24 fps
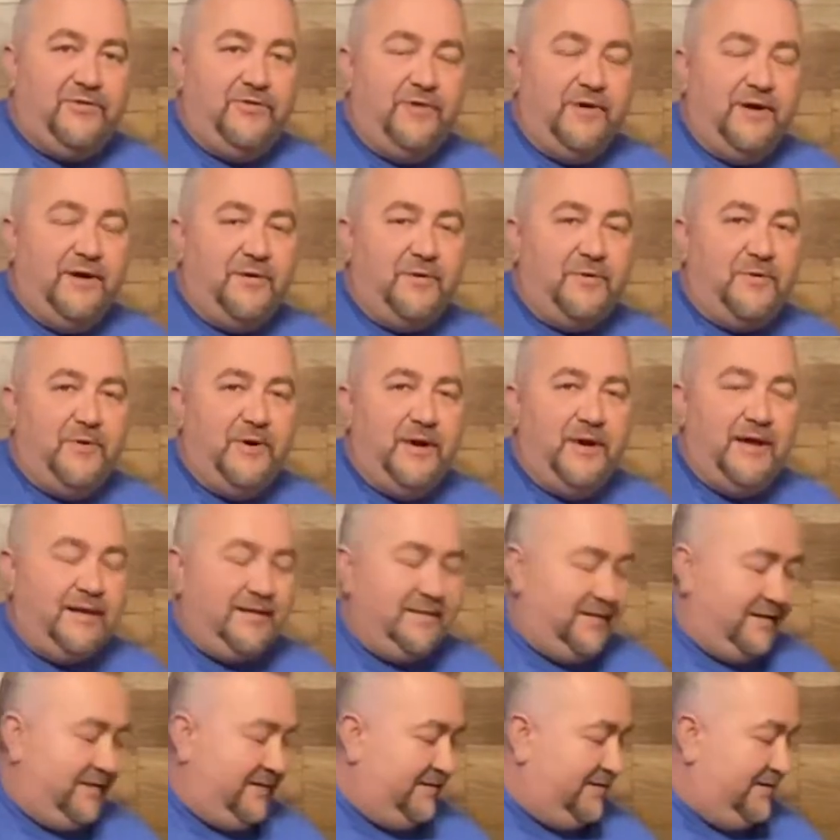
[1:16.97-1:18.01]
real quick
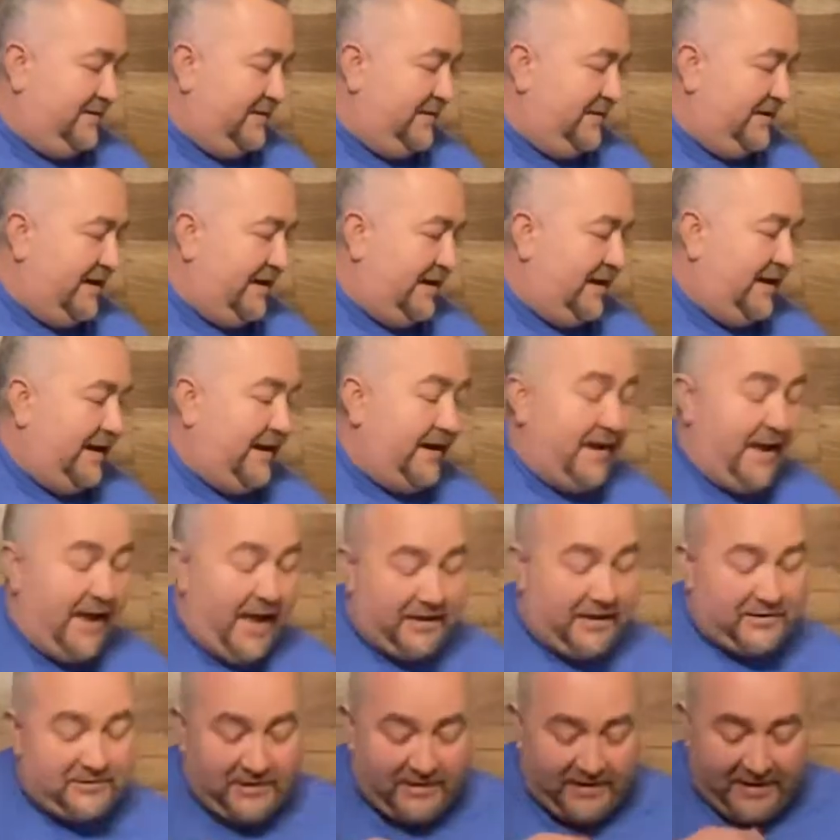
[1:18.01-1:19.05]
that I
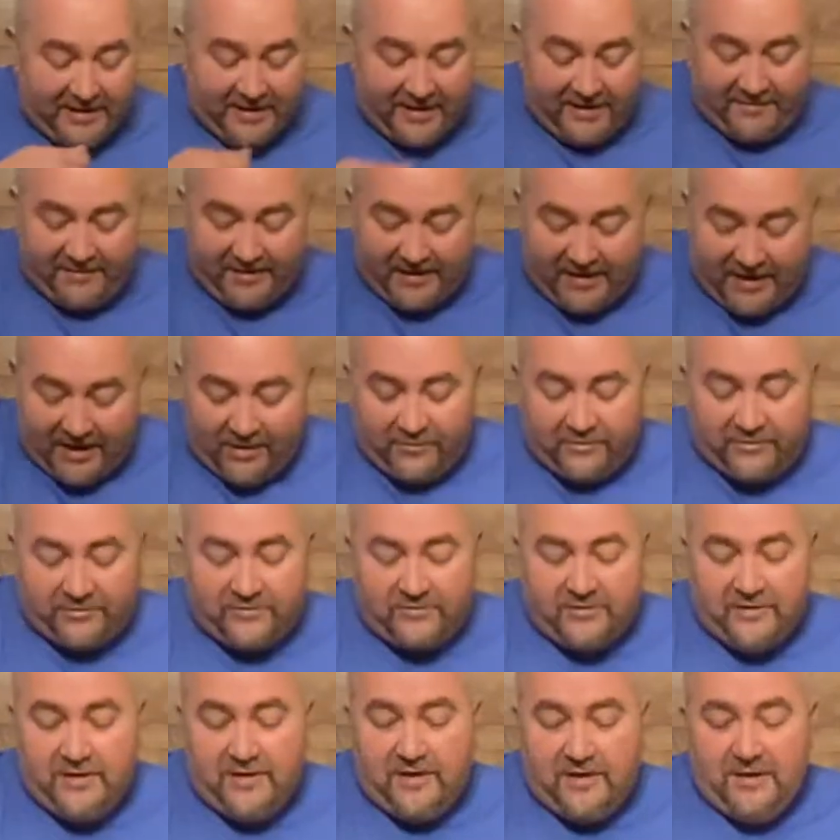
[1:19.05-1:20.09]
actually didn't even
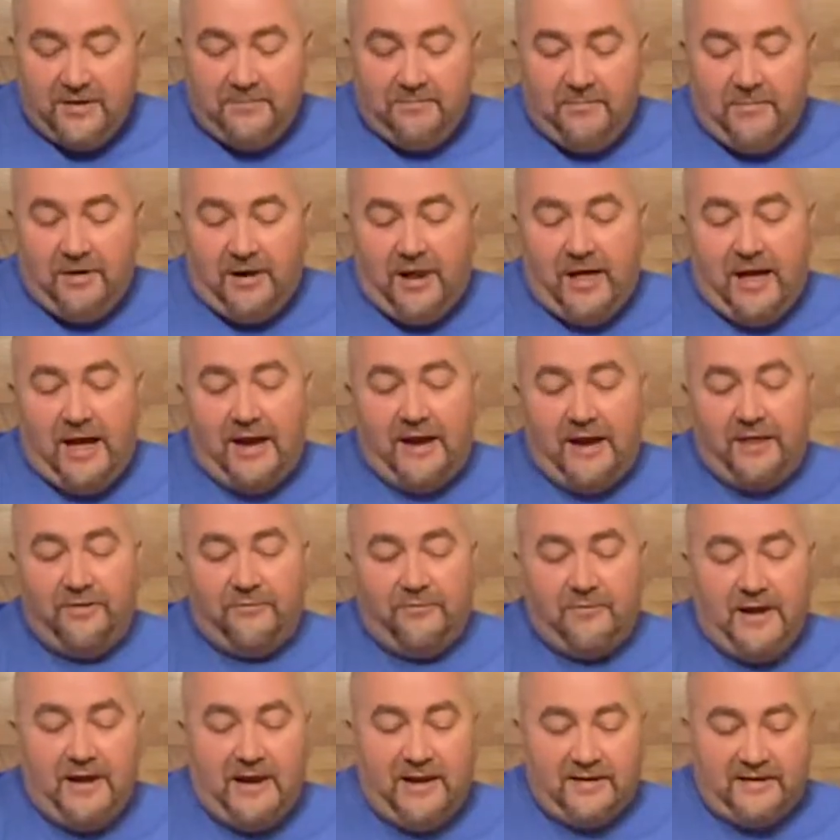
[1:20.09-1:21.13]
notice a lot of the
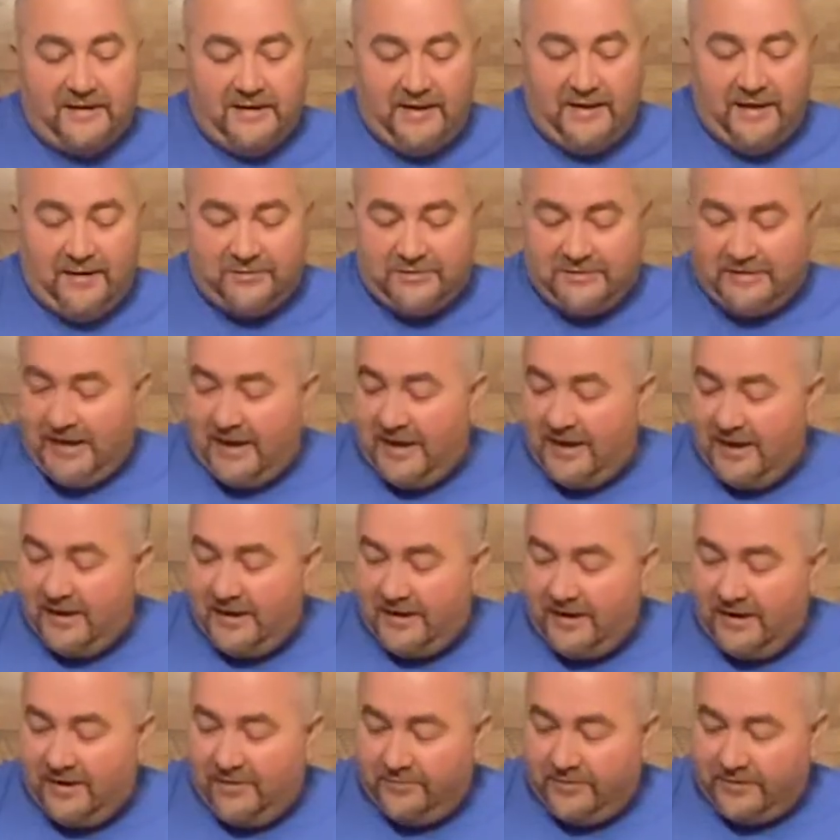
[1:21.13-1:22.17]
and that was done
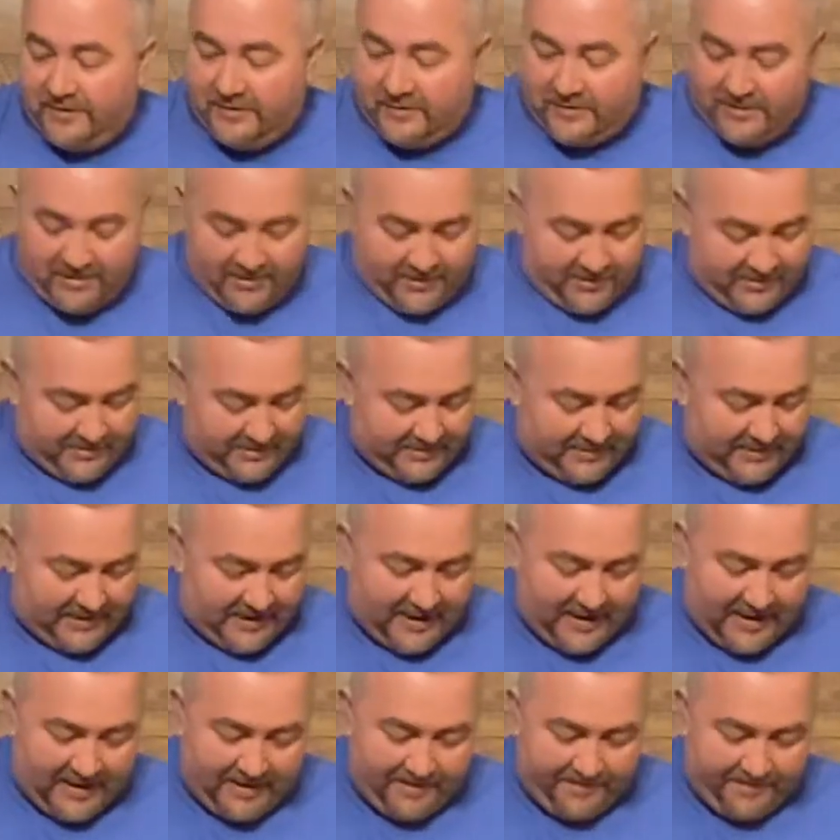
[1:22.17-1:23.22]
on the guitar at the
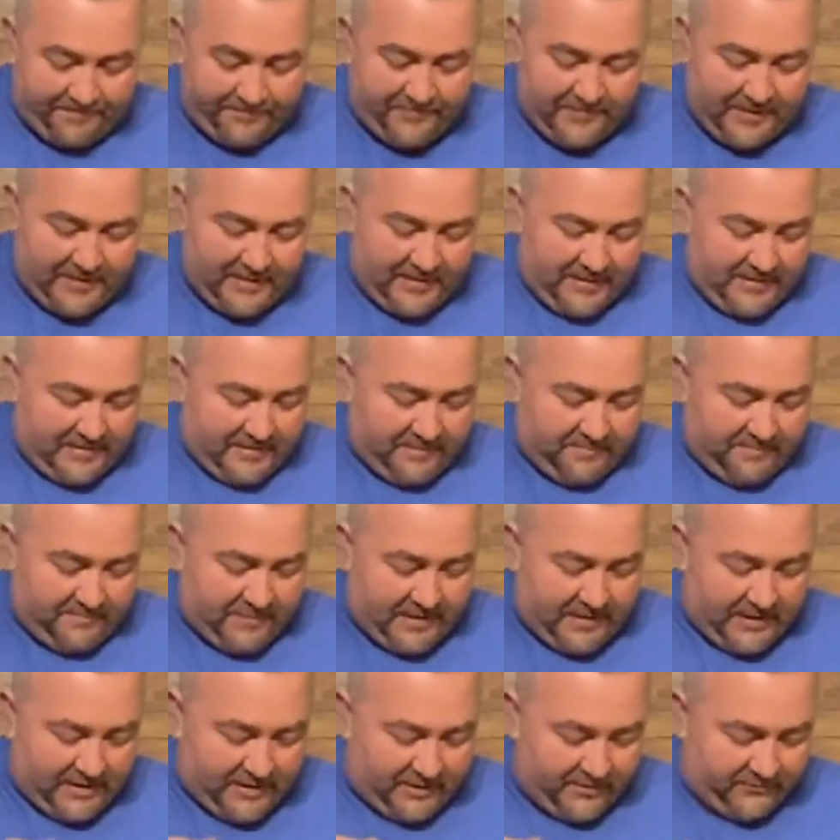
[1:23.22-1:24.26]
time
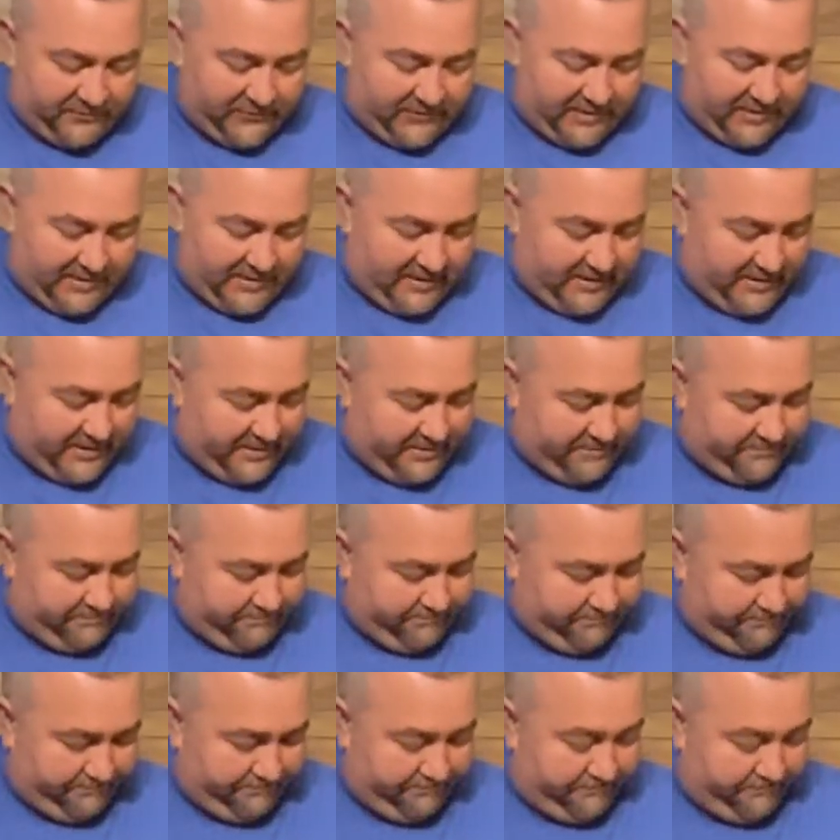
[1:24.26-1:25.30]
because the uh,
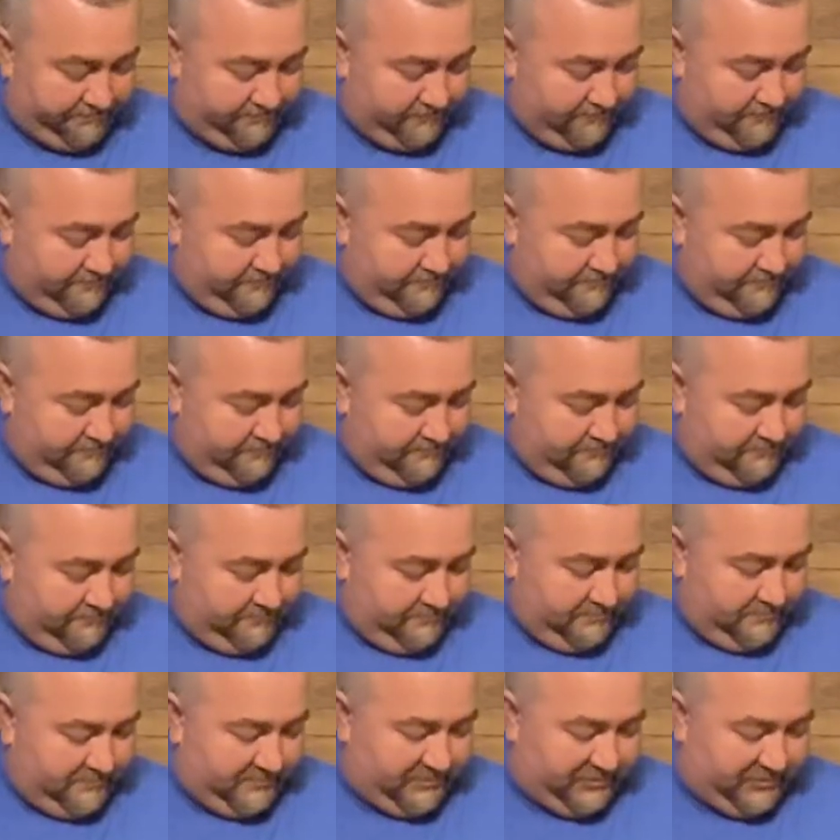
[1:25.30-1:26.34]

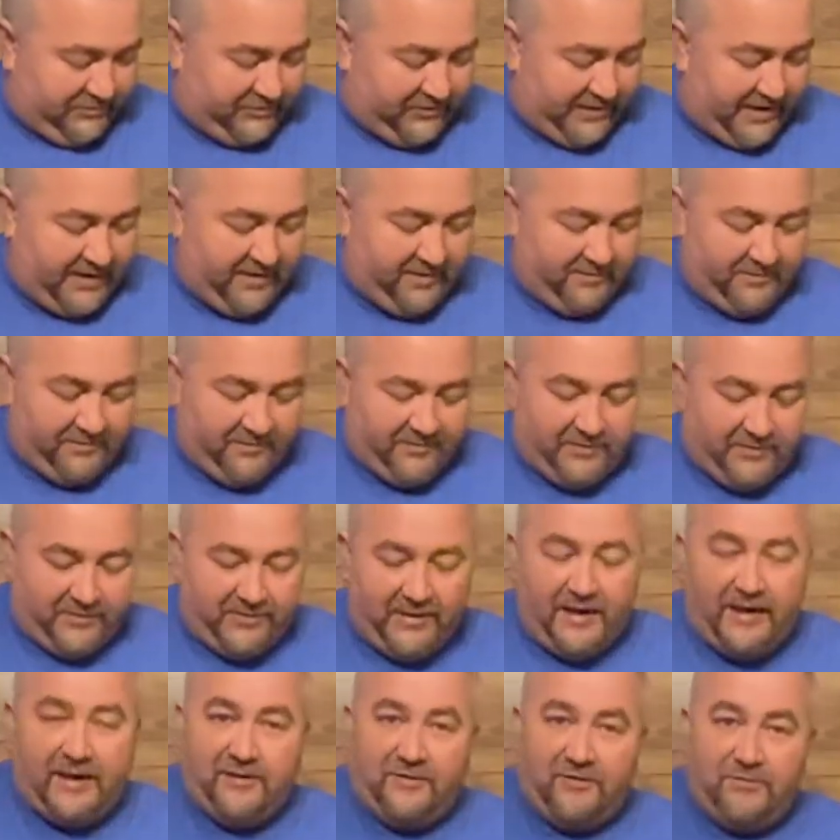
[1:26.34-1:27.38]
sound of the
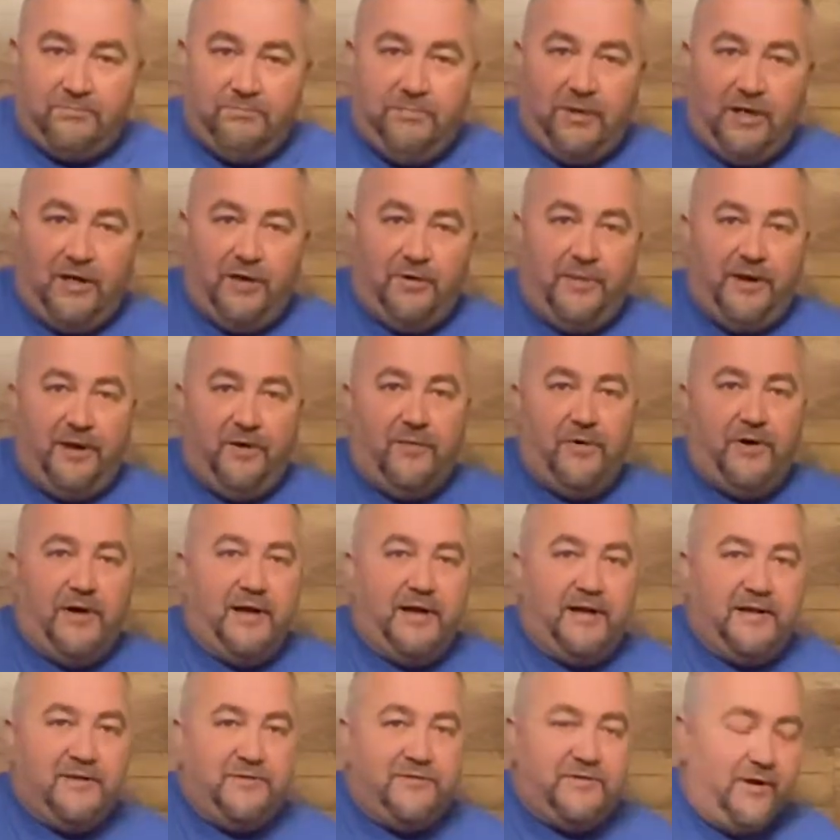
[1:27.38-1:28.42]
thing just blew me
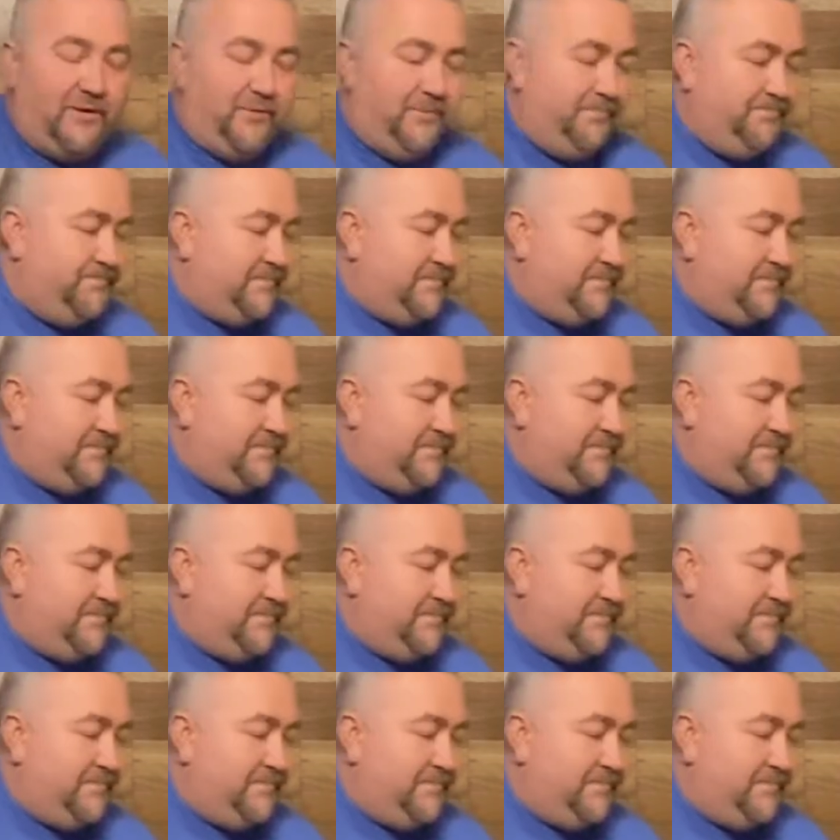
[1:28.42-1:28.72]
away. So